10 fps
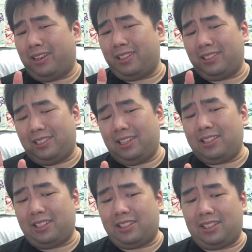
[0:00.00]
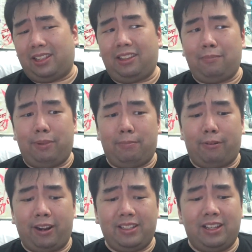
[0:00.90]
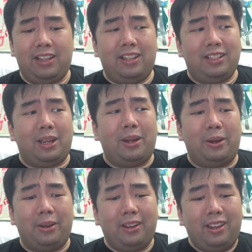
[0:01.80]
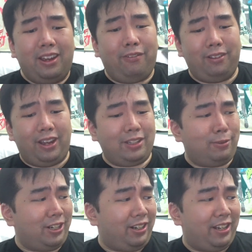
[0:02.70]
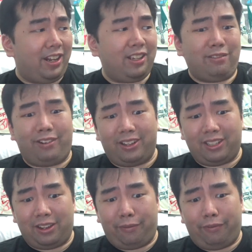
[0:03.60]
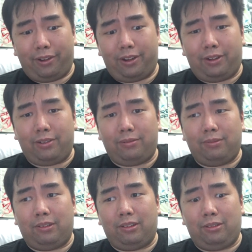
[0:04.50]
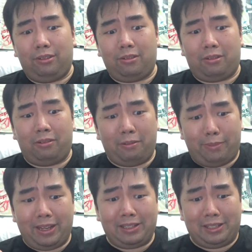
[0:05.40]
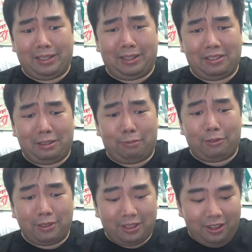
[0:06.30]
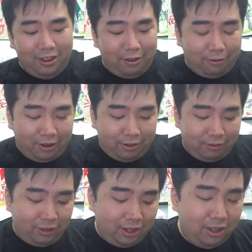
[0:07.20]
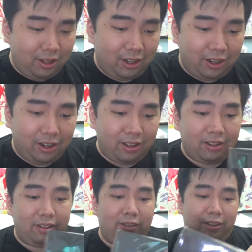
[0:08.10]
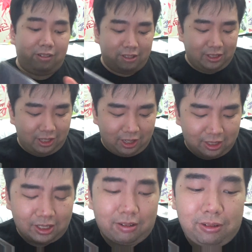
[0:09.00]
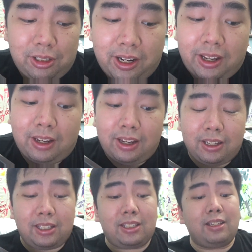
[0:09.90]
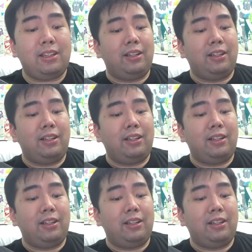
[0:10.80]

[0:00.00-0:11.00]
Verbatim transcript: It's just the starting bid price. So if you guys want to get this for yourself, uh, all the best, I suppose. While the well, the C D soundtrack is,